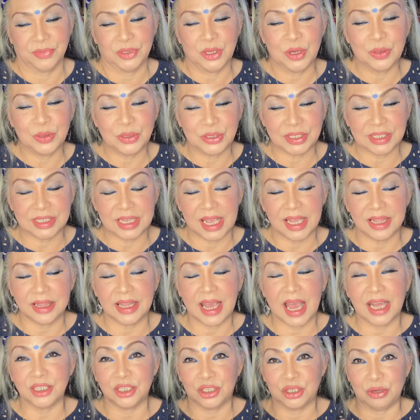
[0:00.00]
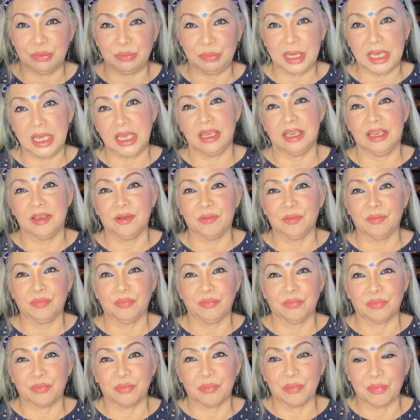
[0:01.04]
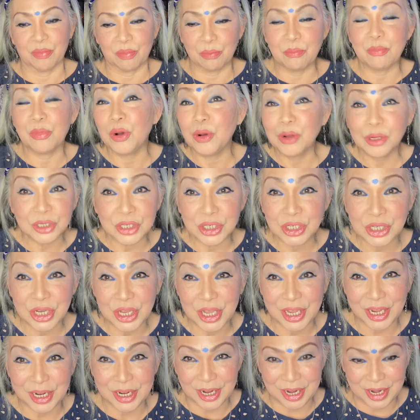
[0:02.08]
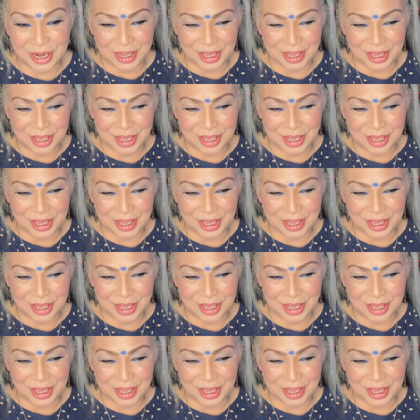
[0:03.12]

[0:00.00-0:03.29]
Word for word: who said that to me bullshit